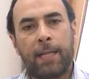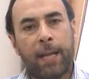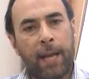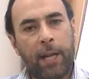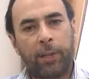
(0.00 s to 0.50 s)

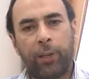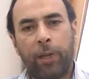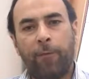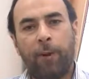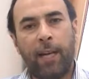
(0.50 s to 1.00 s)

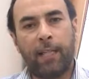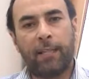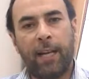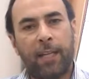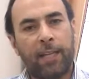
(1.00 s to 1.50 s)
direction while
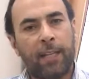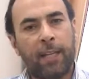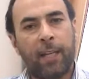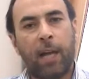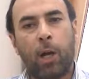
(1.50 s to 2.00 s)
selecting